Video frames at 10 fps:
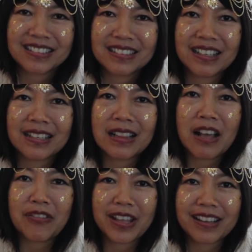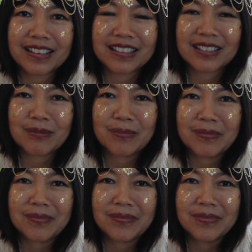and loving
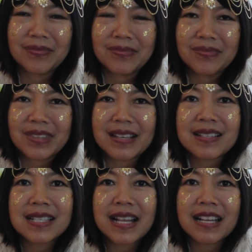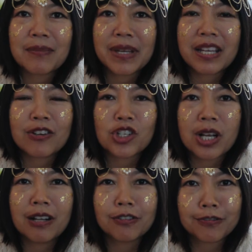and setting my inner
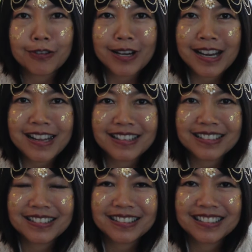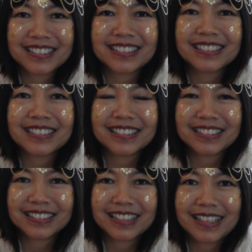child free.
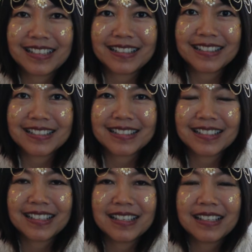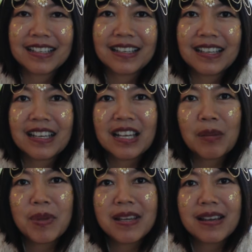Yes.
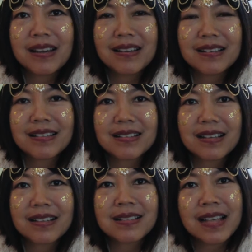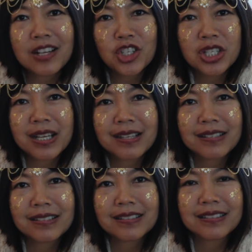Because
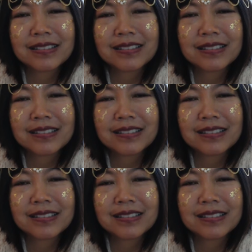ascension,